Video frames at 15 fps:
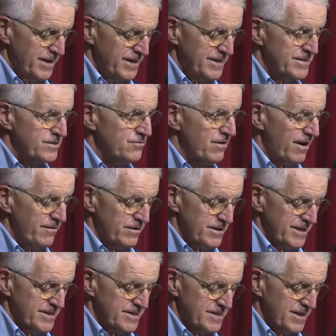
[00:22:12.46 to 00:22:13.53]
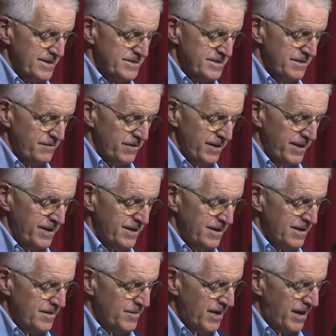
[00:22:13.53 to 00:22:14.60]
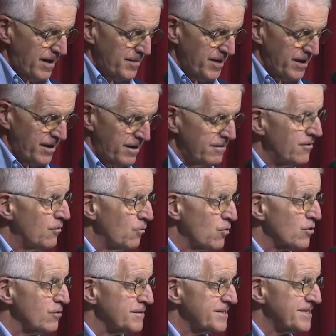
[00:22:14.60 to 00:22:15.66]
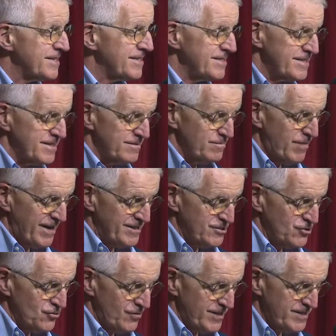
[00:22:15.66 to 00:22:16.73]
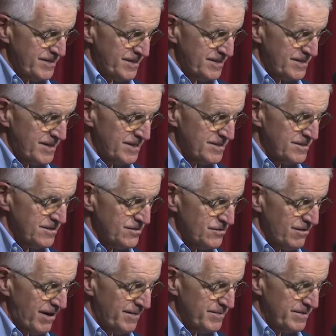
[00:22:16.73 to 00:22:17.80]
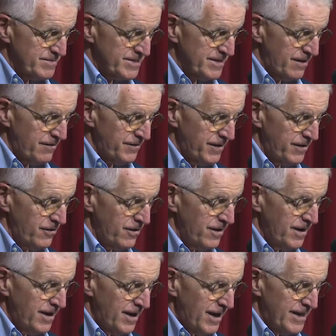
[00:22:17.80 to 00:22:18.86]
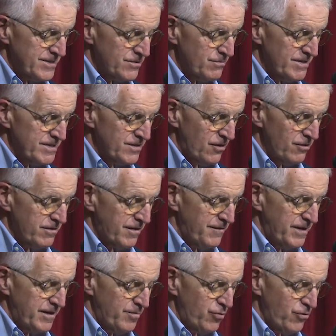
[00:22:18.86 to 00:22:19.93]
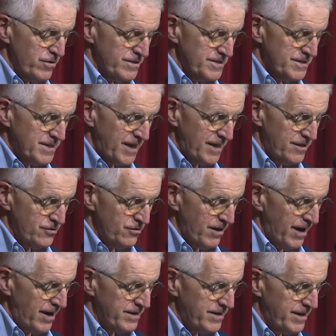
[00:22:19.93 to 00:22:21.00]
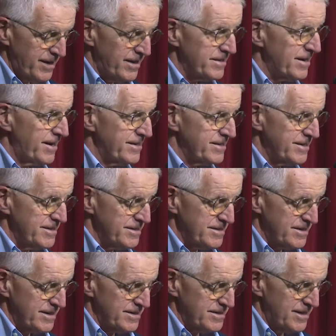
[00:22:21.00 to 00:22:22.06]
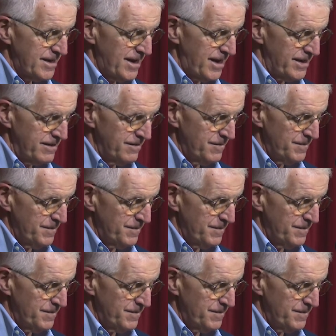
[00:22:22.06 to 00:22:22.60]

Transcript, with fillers: he has traveled extensively, becoming a world citizen by choice, as he's described himself here, as a result of an important stay in Uganda in 1968.